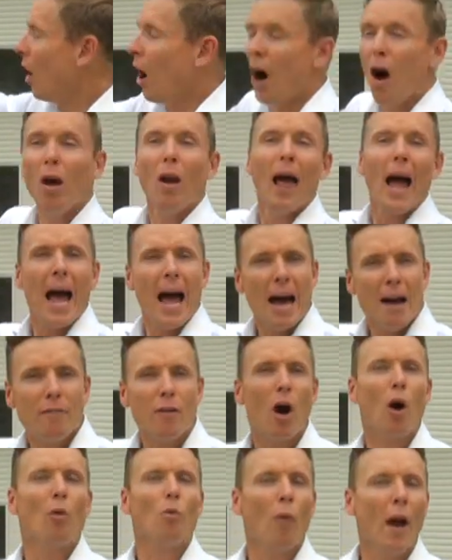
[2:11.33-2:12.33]
I'll have
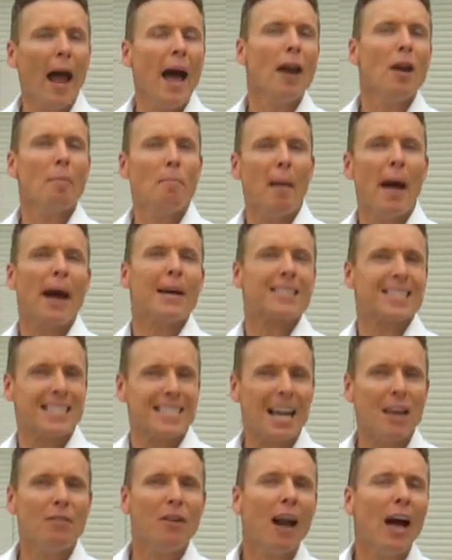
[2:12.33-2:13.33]
around about
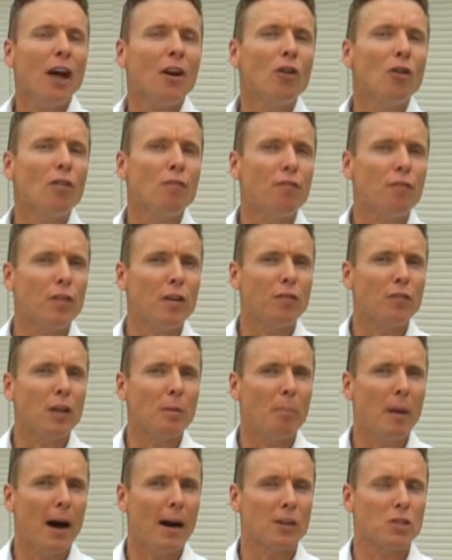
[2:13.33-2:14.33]

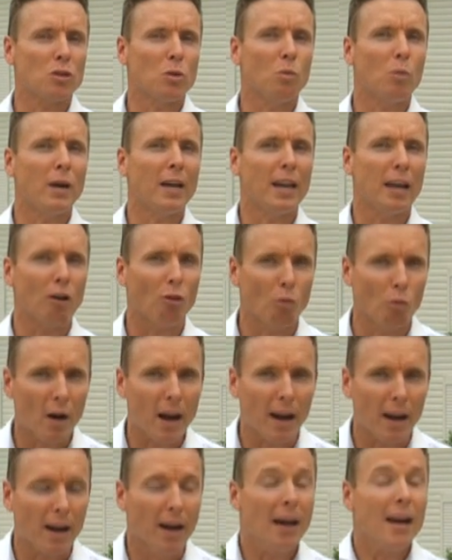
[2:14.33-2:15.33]
$750 a week in
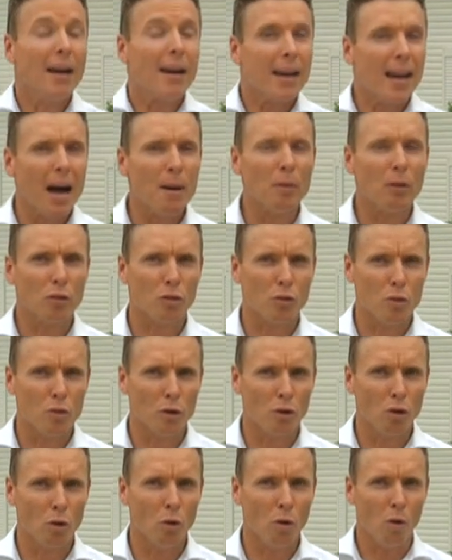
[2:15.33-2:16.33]
rent coming through the
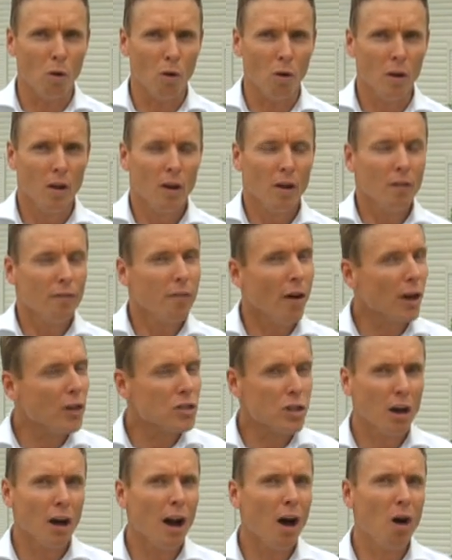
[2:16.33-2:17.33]
door.
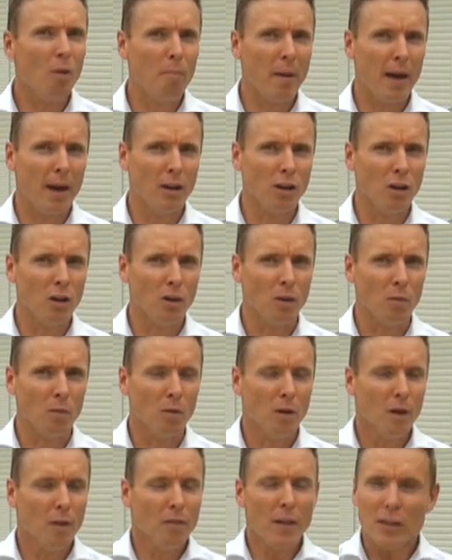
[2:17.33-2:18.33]
Folks, I don't know about you,
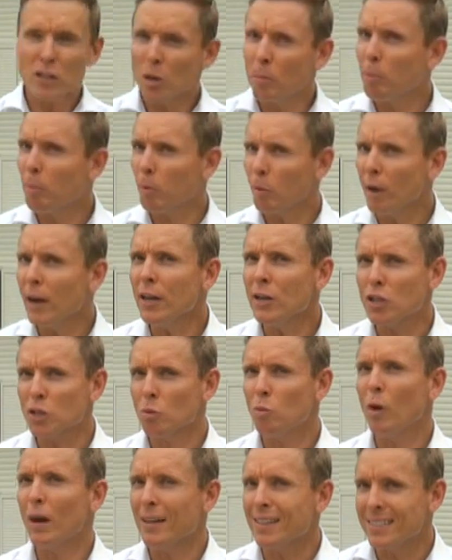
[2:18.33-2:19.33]
that's a pretty
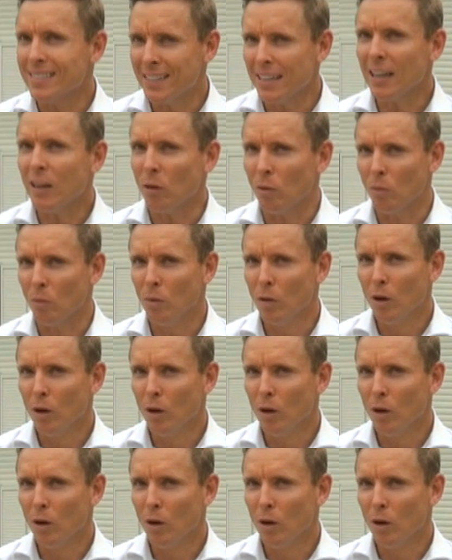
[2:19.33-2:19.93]
sweet deal